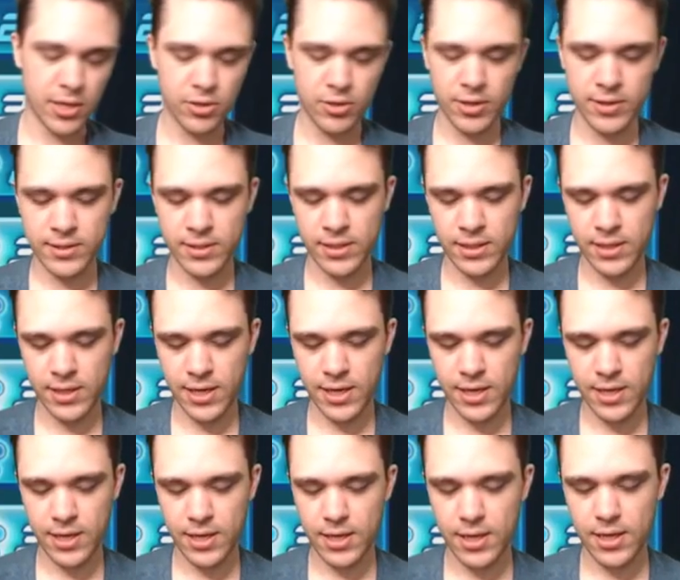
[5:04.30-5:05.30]
extra icing
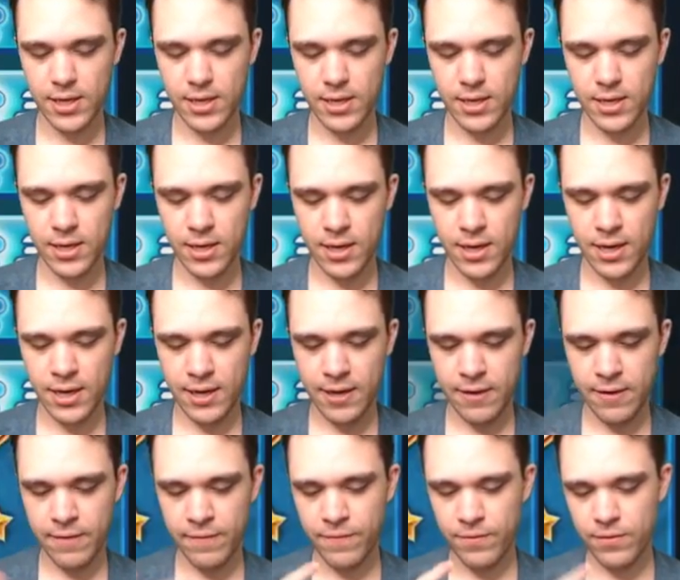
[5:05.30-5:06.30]
cake. Uh, I
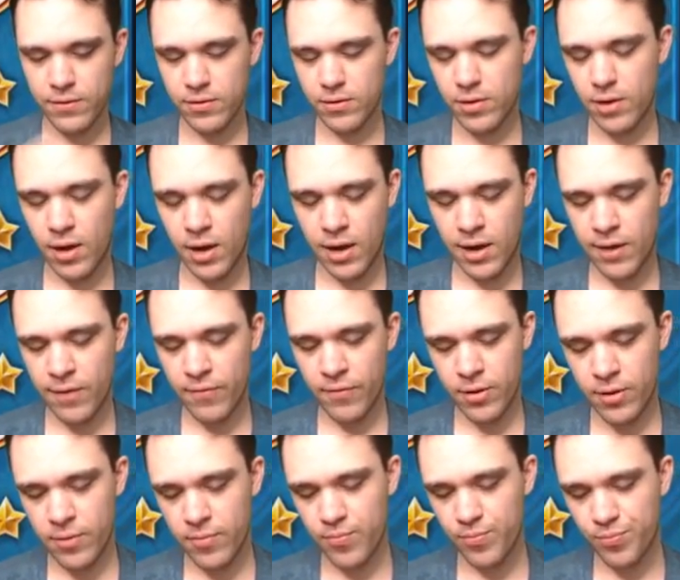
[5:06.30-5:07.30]
have
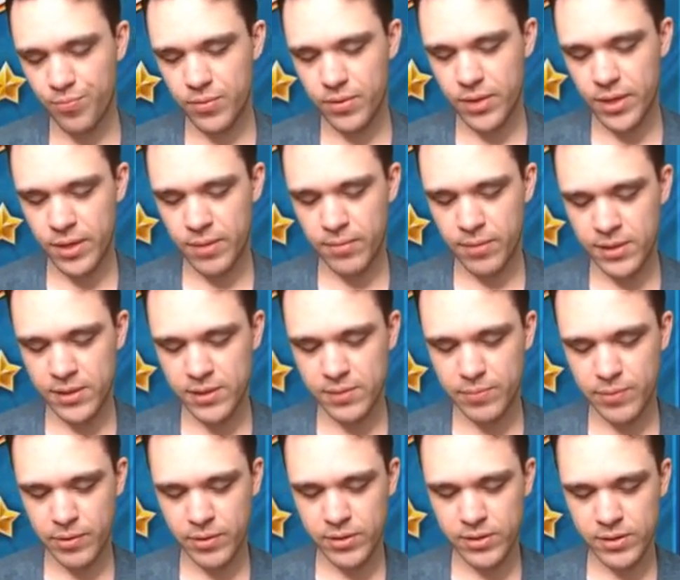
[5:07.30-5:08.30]
Ava in my
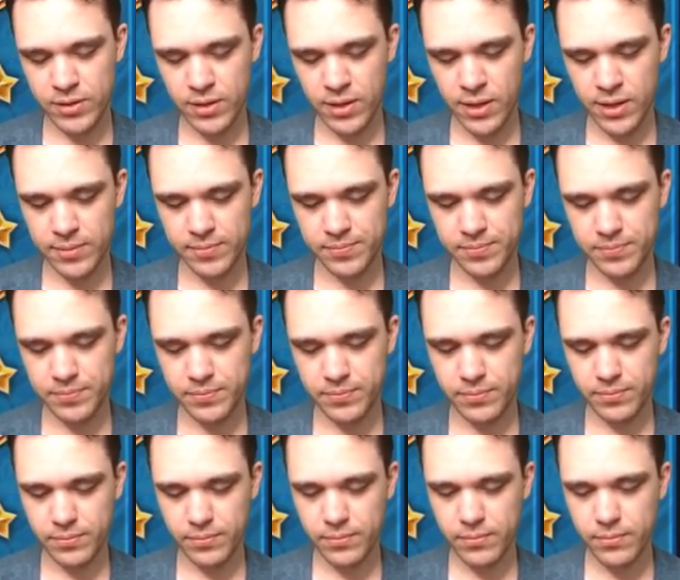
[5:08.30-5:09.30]
spirit slot.
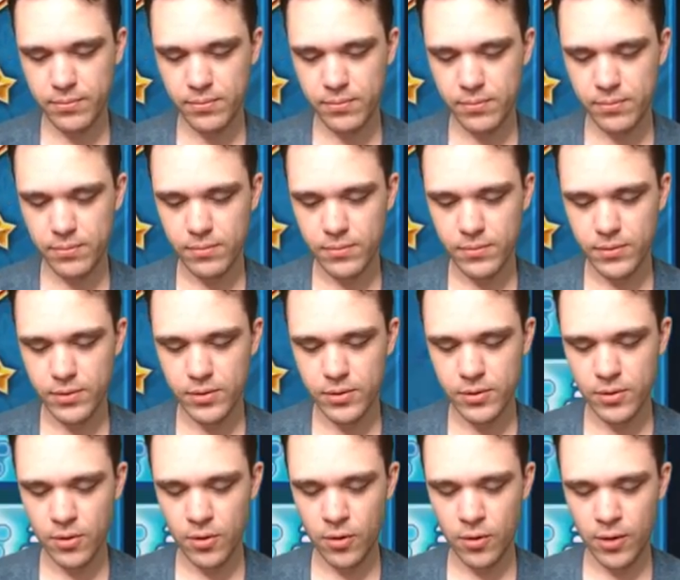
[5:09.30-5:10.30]

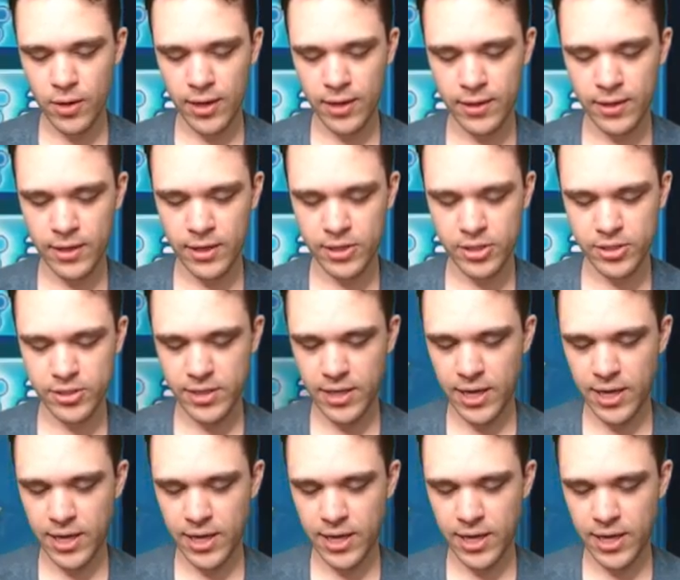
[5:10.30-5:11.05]
So, and then I just